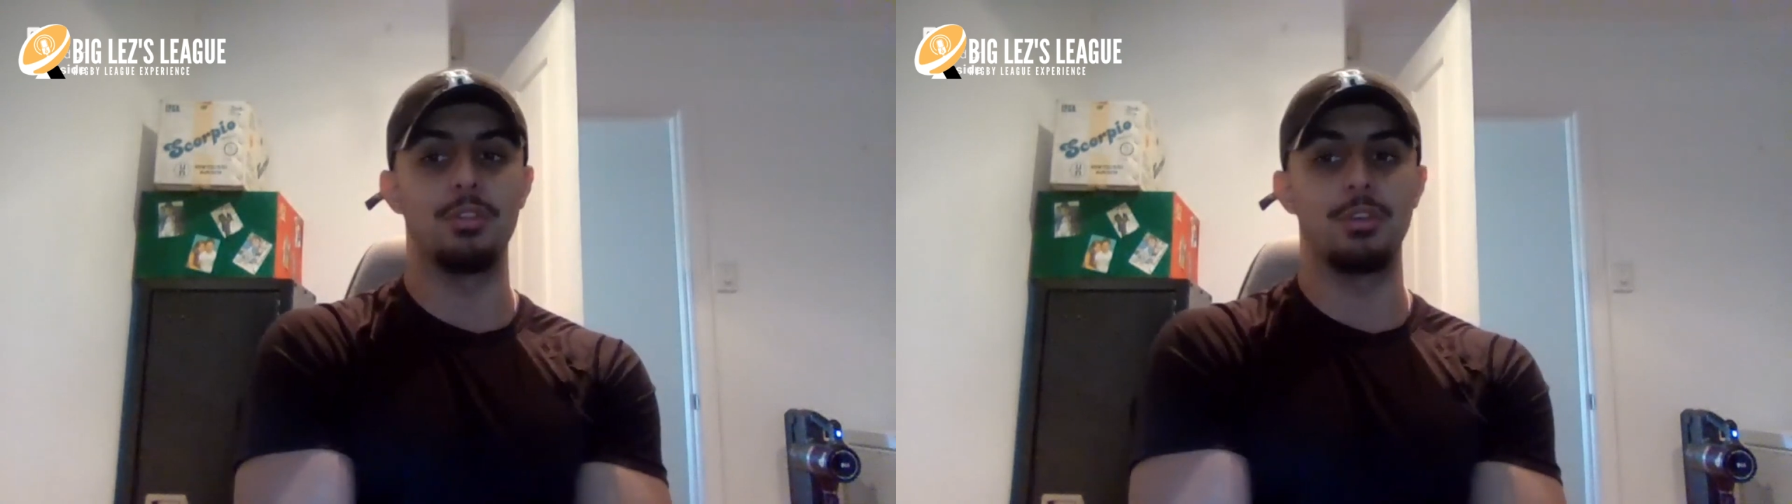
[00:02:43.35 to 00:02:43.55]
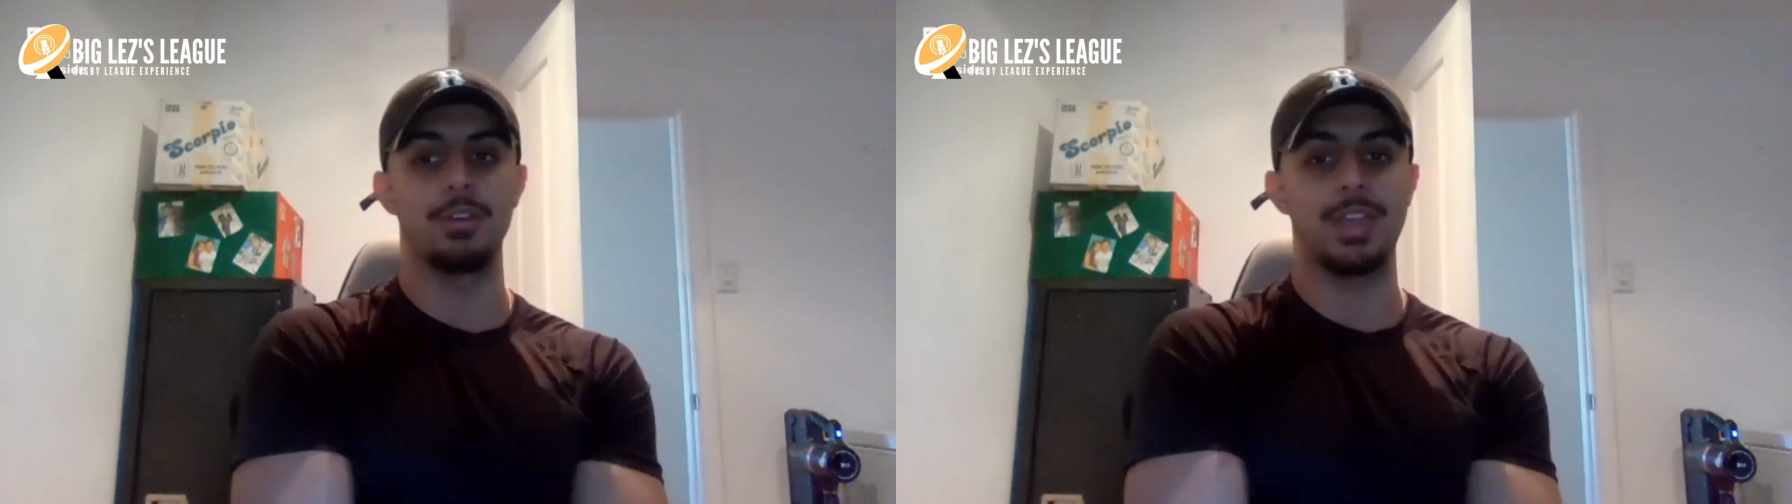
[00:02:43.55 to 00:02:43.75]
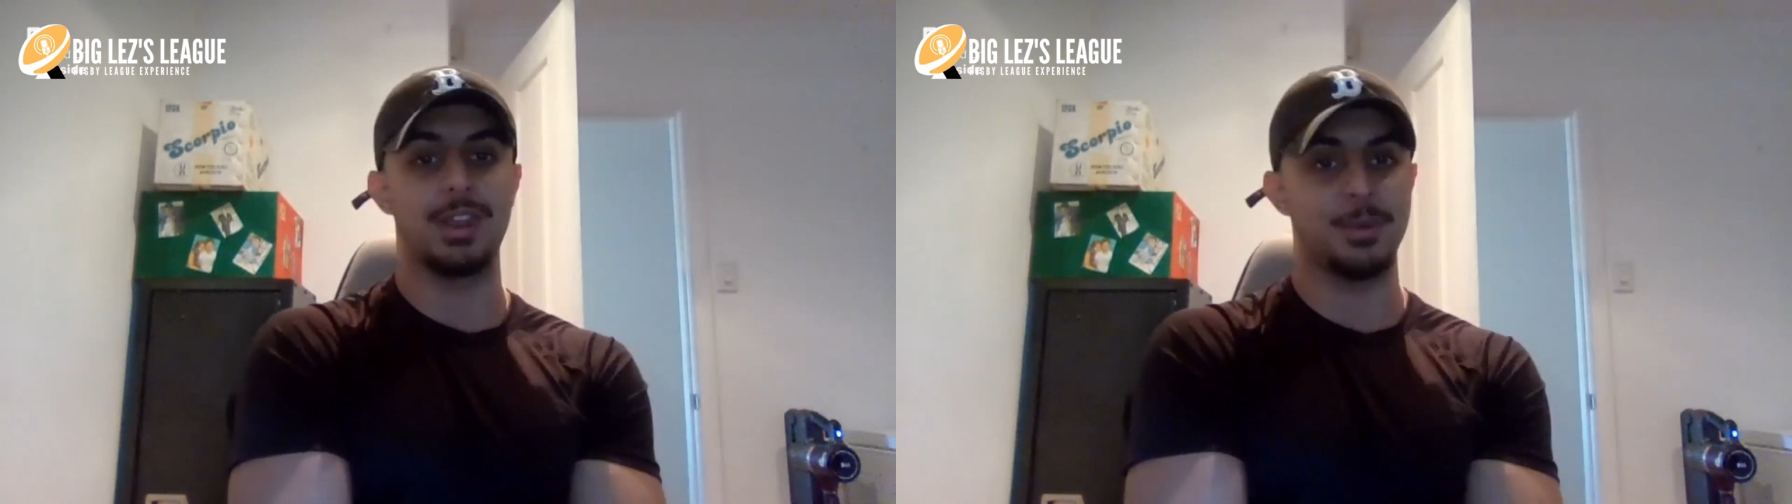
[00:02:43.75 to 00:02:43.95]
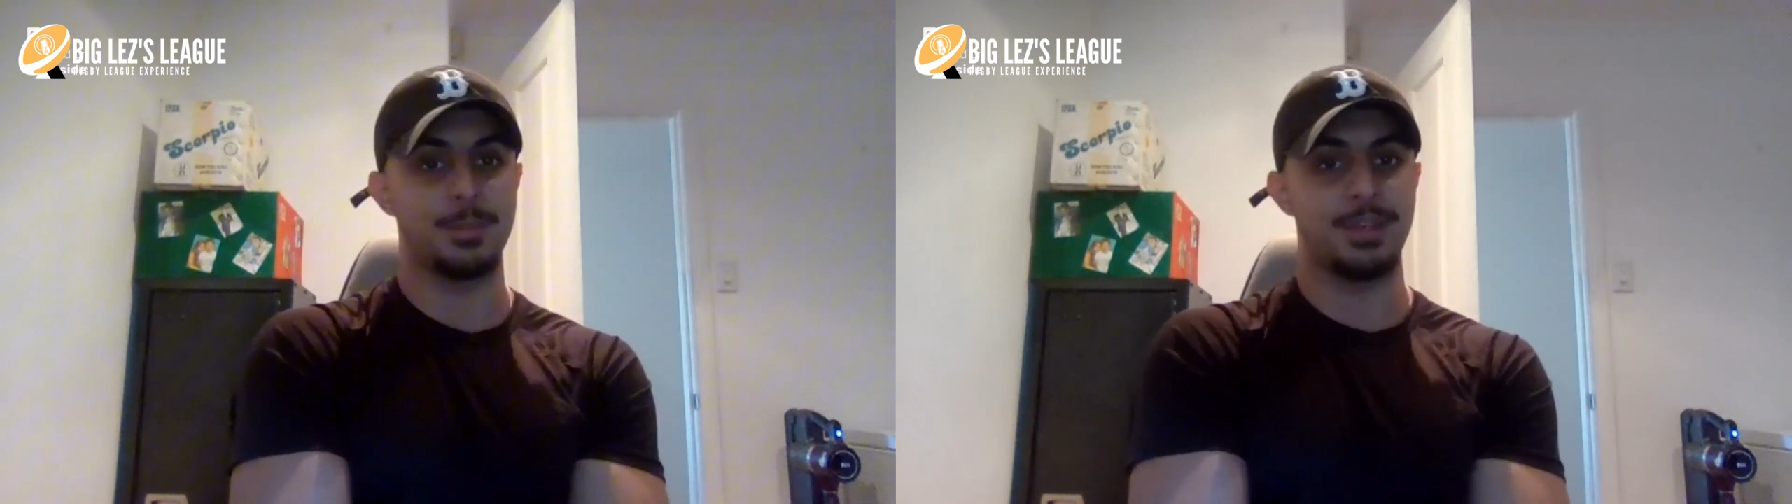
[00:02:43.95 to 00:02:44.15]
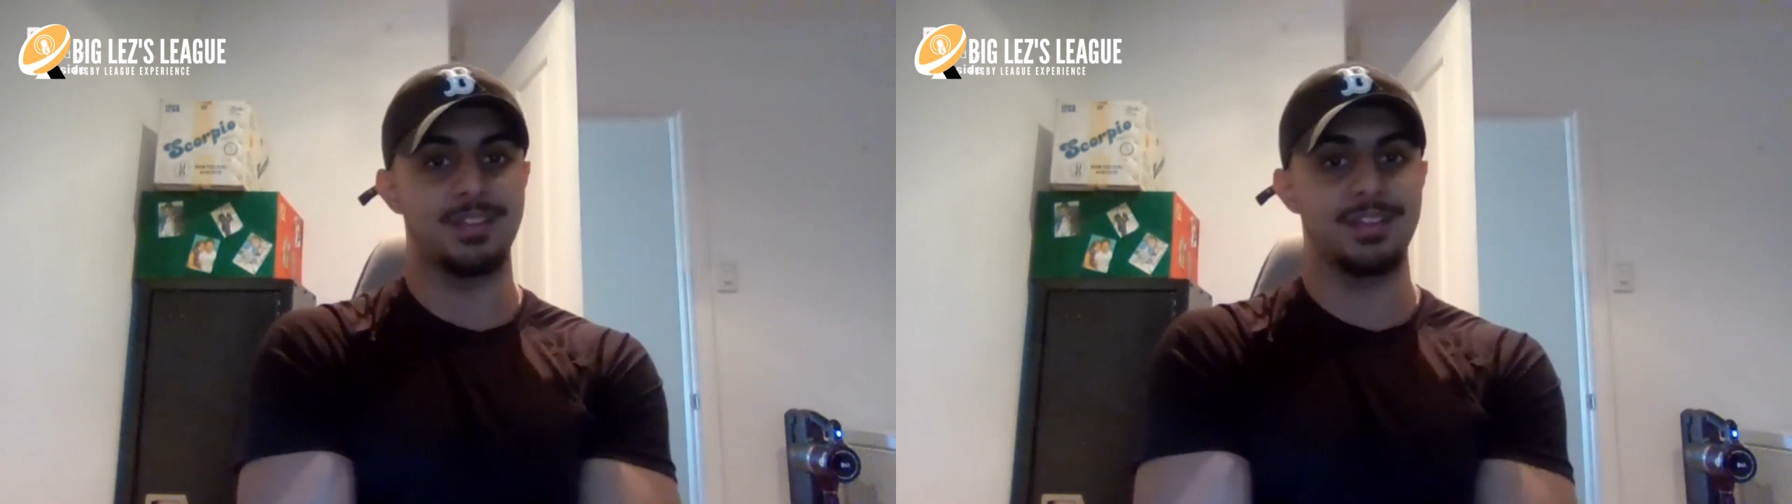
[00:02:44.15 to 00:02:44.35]
the Canterbury
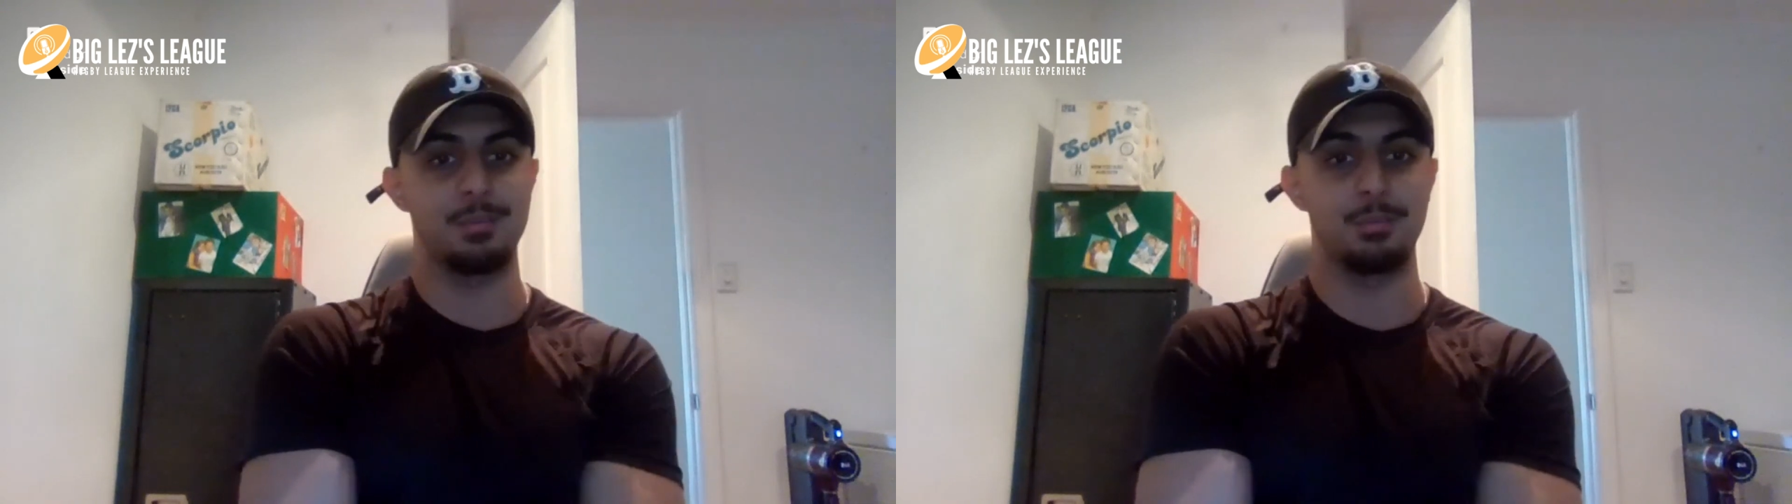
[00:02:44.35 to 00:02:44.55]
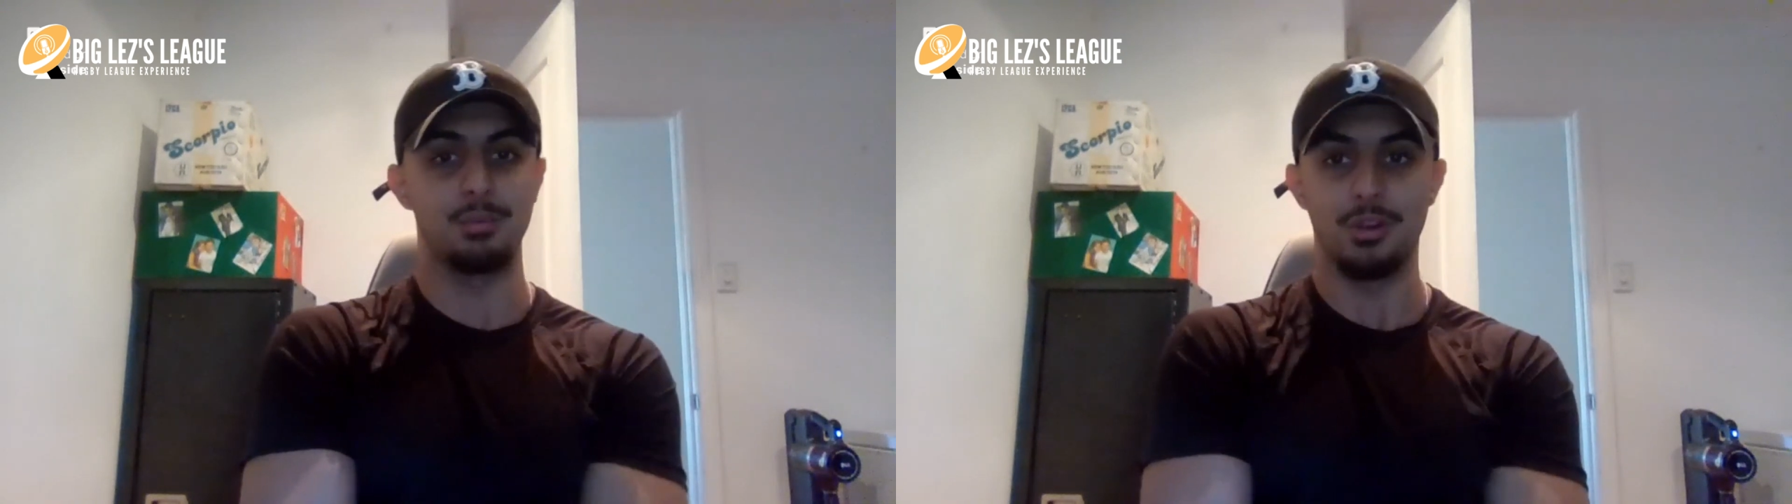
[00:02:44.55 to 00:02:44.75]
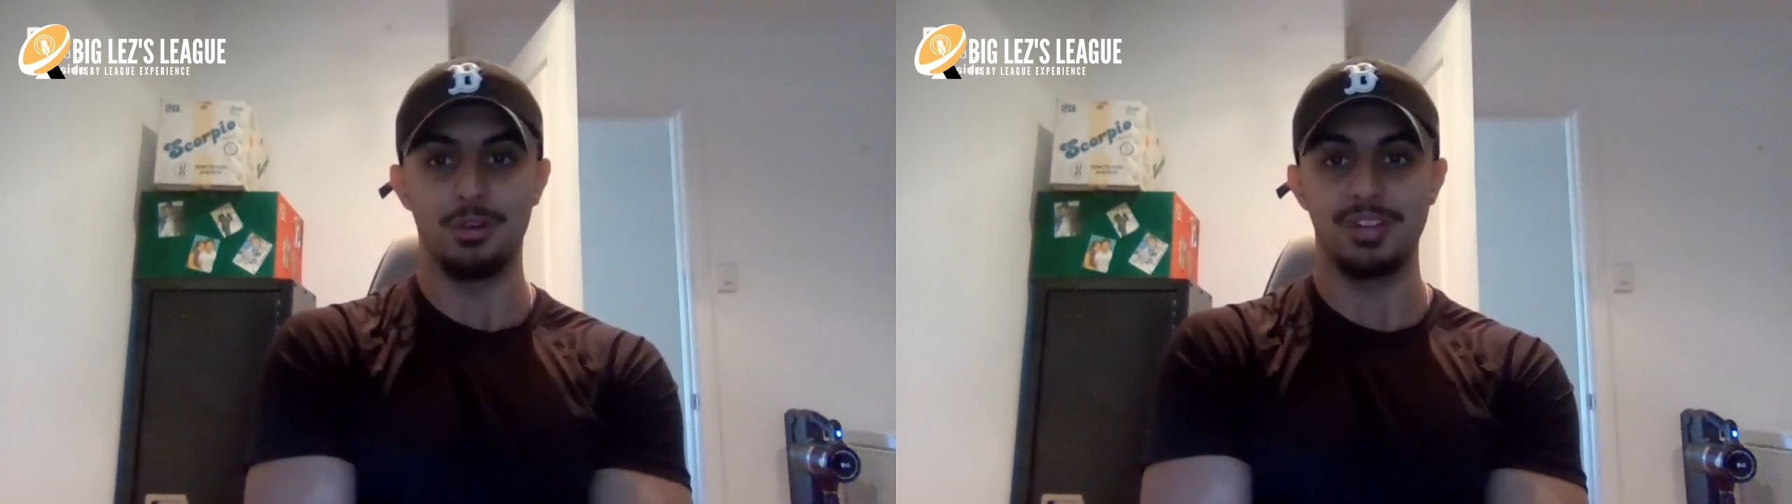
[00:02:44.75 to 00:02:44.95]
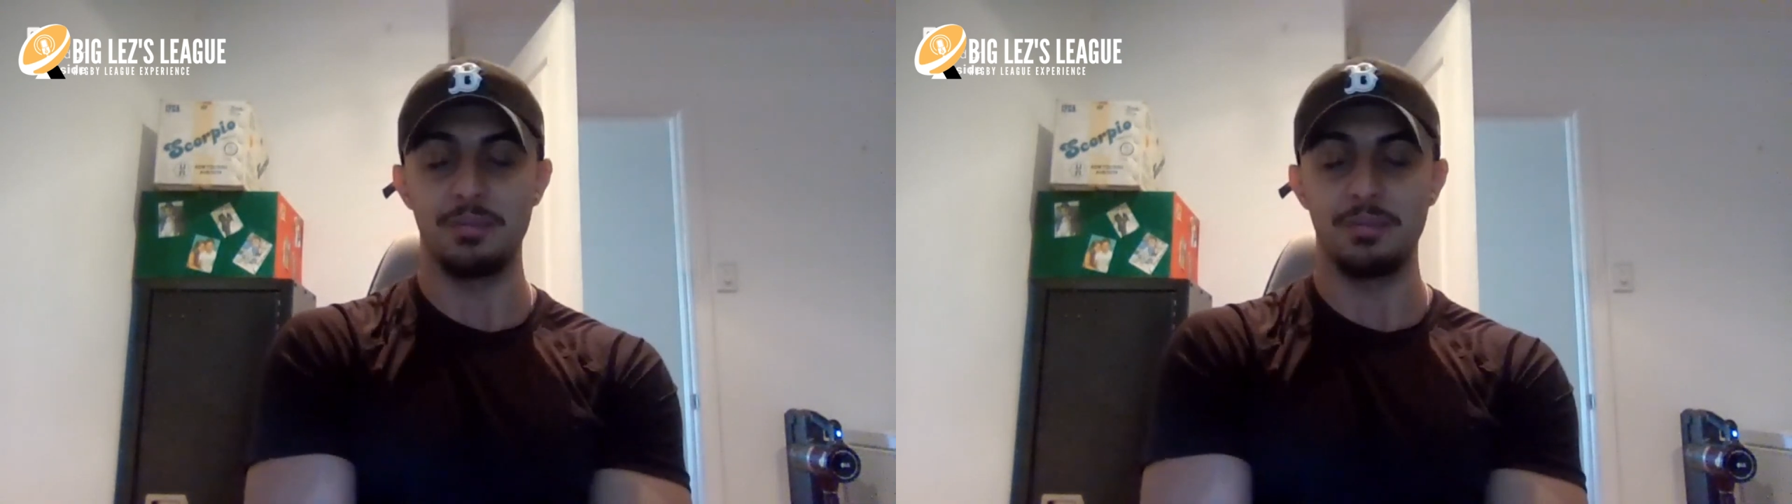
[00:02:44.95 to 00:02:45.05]
Bankstown Bulldogs,